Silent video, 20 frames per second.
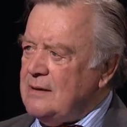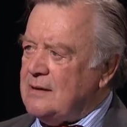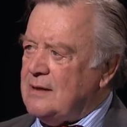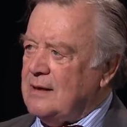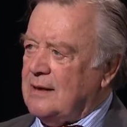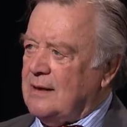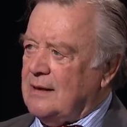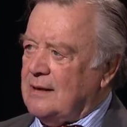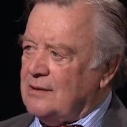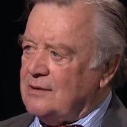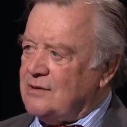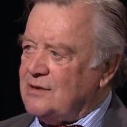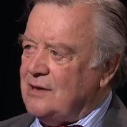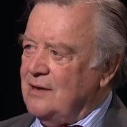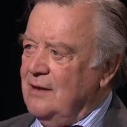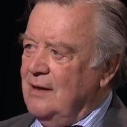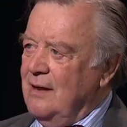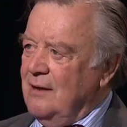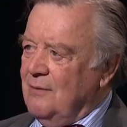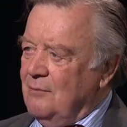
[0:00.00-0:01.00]
things
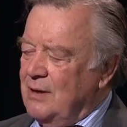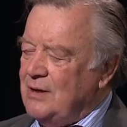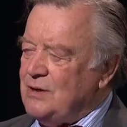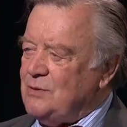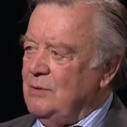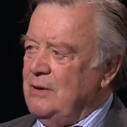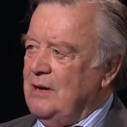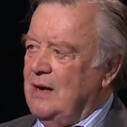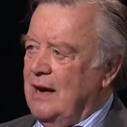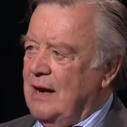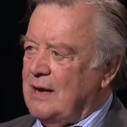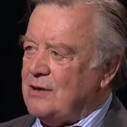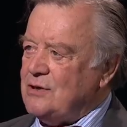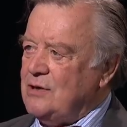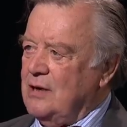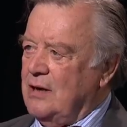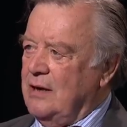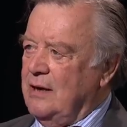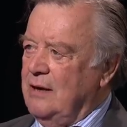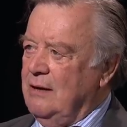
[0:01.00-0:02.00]
which we
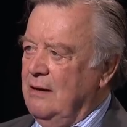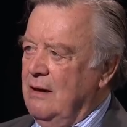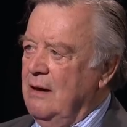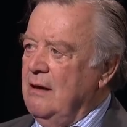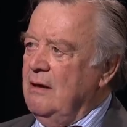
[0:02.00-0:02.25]
actually